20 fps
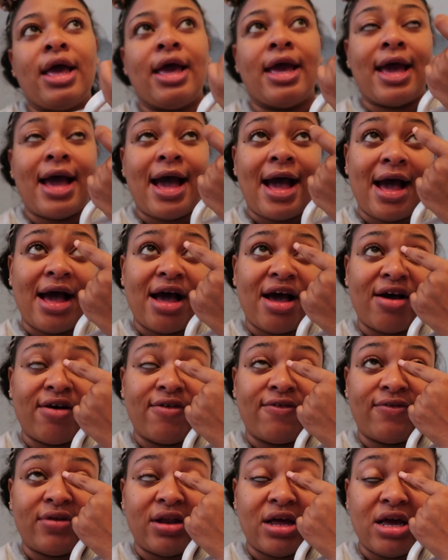It
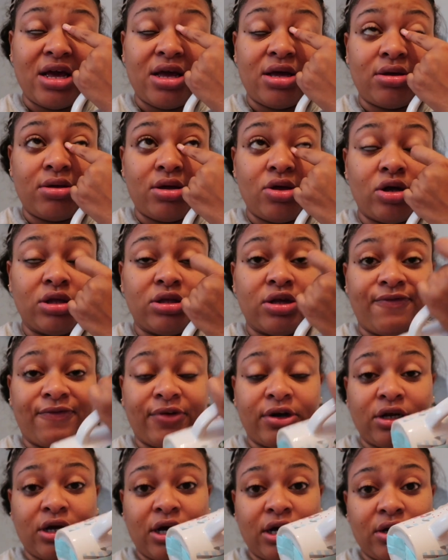have like, you know,
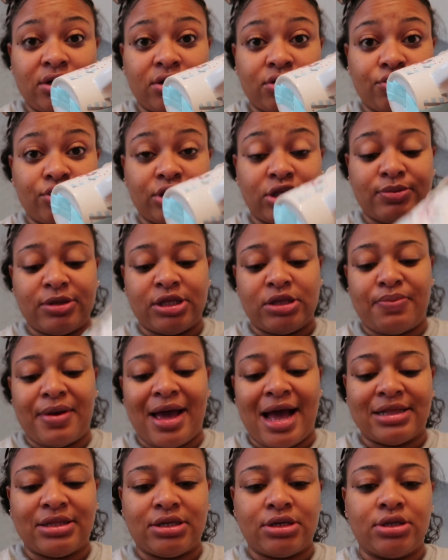different kind of Christmas
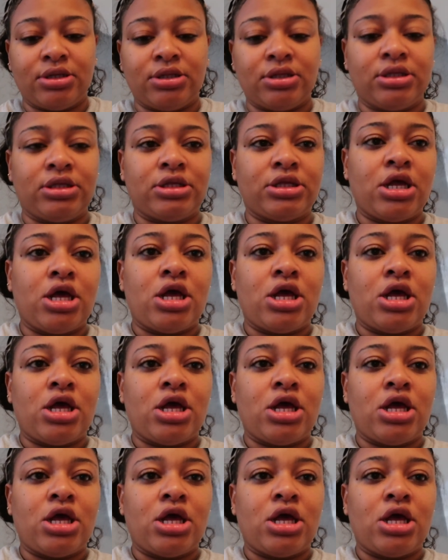patterns.